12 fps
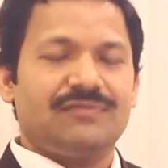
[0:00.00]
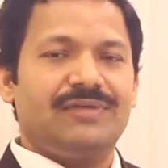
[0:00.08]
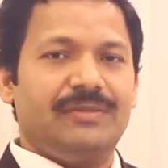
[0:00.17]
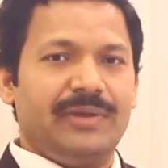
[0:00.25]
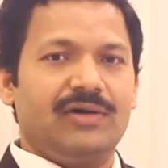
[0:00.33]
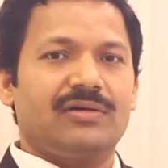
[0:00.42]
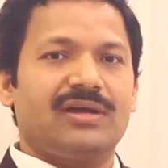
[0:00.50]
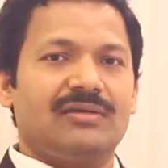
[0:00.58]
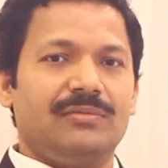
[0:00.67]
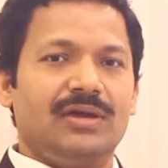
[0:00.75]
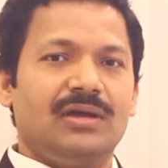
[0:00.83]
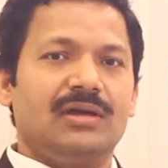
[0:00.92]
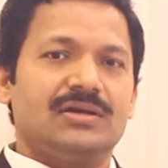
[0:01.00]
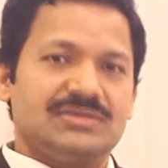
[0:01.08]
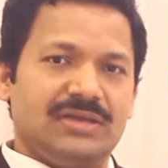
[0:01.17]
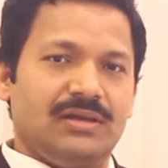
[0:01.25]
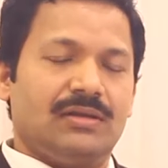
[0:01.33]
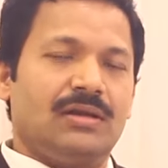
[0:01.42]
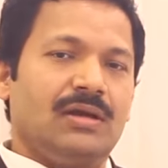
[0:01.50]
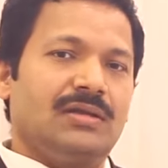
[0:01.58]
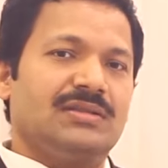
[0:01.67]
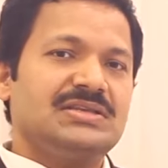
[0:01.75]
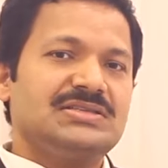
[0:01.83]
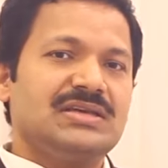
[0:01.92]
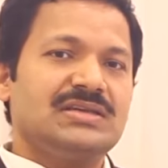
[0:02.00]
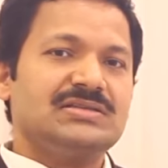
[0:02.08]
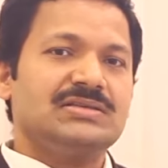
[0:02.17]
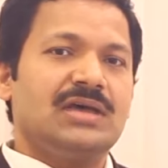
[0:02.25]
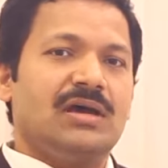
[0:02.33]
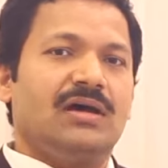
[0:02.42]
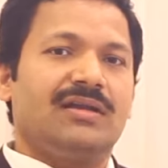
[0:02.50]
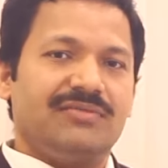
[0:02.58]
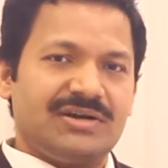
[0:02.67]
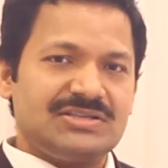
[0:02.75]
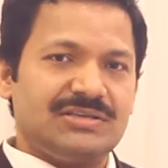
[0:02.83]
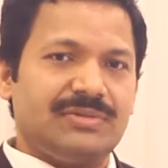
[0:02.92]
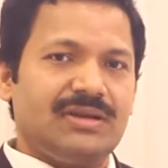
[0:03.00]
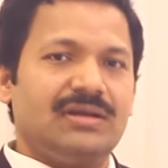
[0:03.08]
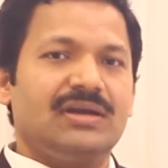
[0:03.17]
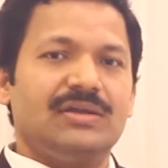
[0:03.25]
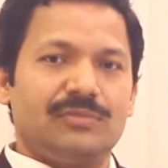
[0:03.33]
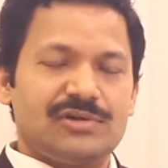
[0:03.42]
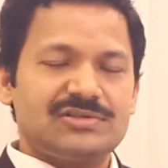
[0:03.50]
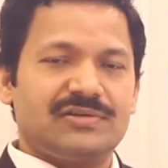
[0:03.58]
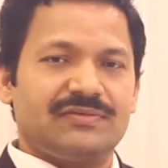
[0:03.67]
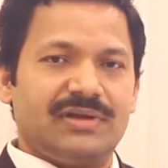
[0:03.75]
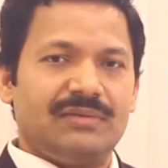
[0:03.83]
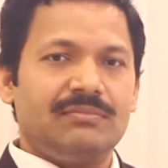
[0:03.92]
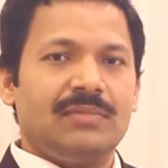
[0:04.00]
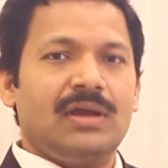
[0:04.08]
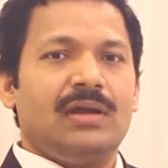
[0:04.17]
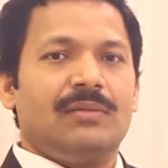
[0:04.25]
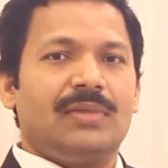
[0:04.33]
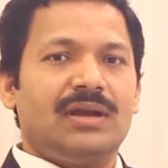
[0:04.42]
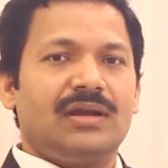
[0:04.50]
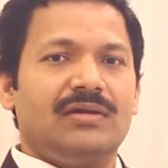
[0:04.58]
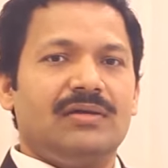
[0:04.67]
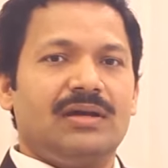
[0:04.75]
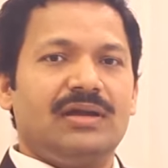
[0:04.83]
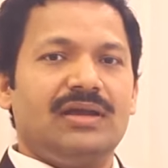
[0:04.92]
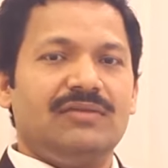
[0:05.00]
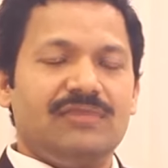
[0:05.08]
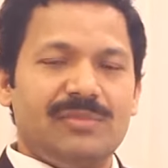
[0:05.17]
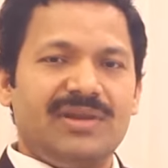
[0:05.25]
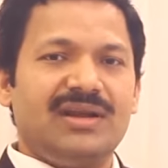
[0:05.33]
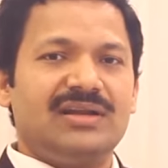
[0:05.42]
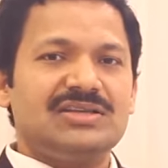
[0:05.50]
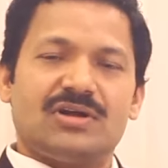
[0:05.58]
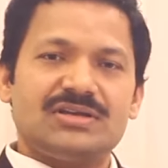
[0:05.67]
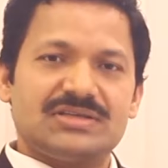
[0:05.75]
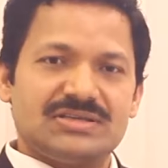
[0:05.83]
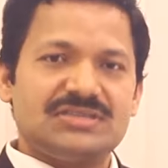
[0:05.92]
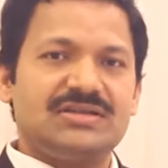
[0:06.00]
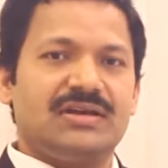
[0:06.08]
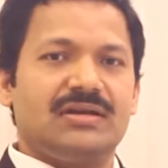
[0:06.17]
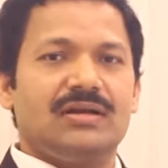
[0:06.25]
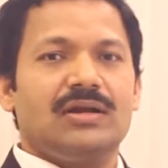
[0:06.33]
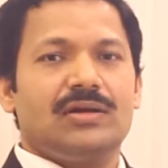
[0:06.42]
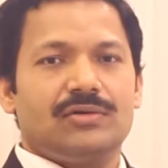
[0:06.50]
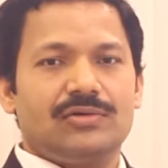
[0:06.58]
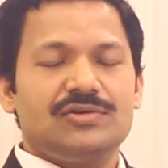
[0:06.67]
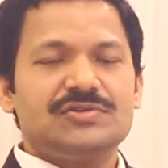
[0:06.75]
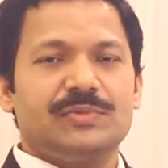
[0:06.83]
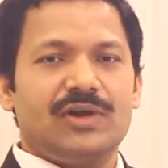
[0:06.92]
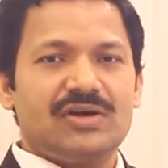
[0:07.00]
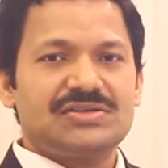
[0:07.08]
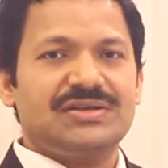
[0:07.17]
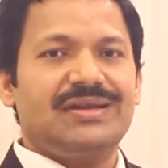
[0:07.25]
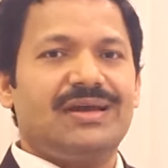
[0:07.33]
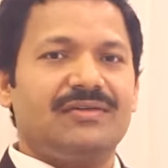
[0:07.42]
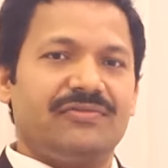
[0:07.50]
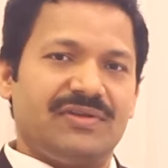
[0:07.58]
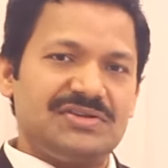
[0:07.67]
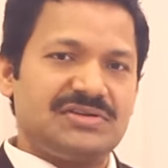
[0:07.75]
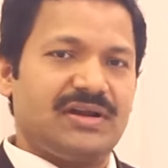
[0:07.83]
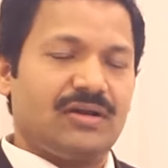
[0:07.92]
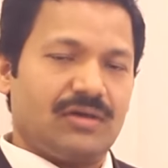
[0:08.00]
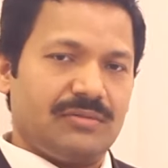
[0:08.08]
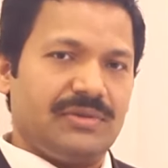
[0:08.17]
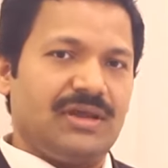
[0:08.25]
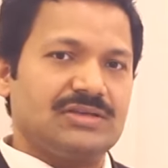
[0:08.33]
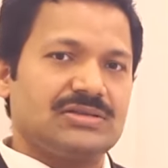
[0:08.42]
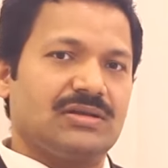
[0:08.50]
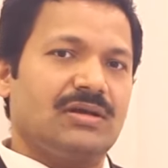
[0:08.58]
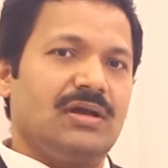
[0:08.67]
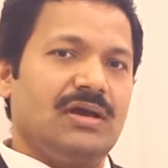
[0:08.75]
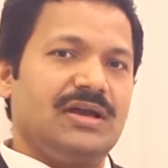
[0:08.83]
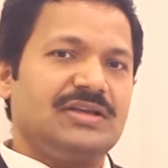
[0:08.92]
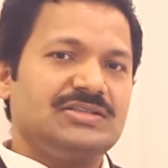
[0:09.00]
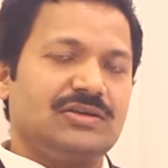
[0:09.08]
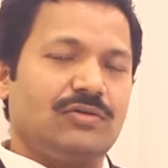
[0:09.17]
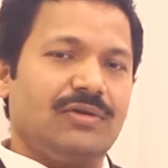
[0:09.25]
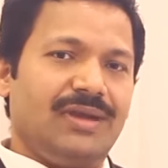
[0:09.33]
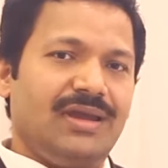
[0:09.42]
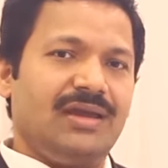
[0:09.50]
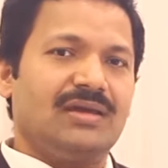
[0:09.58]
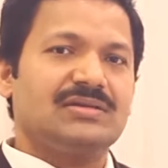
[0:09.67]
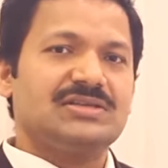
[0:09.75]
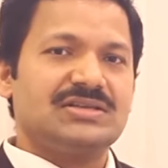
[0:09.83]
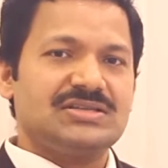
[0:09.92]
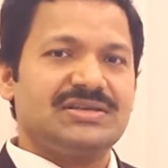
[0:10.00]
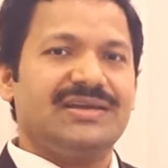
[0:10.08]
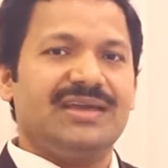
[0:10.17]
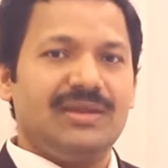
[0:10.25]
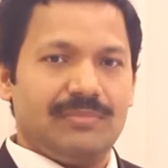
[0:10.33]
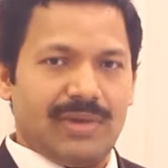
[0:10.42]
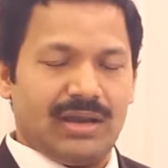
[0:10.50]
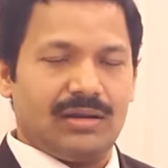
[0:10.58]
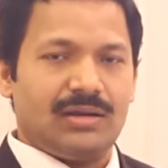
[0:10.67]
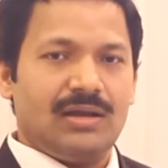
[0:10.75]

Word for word: libido can be seen. This is reversible in most of them, but uh, in women it is not suggested to use minoxidil and finasteride combination it's only suggested in men.